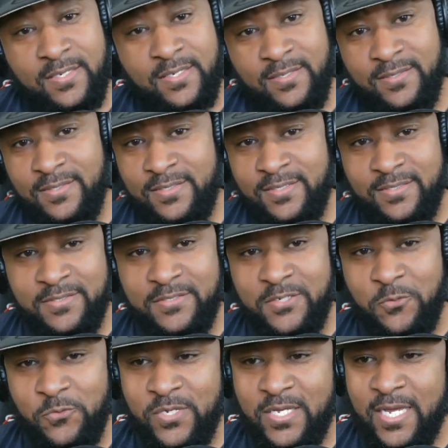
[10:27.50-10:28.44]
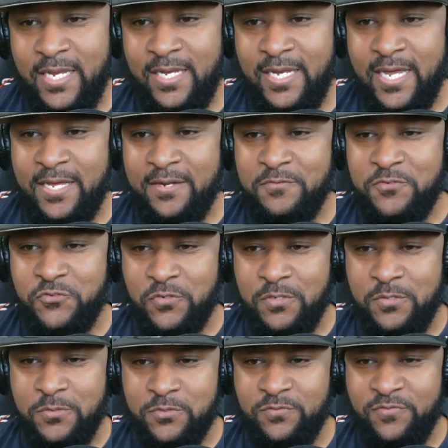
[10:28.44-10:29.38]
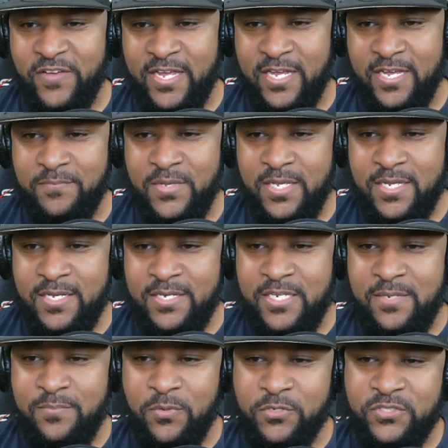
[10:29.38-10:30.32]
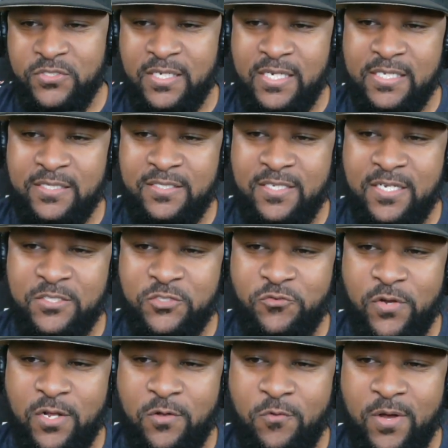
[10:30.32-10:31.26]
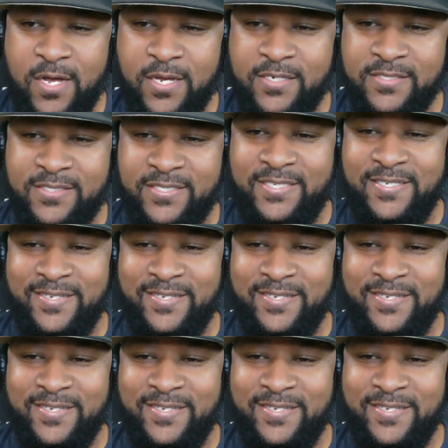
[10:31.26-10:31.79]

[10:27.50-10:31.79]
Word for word: I don't know. We got a lot of trolls, fam. Debo said, let's cut Traquan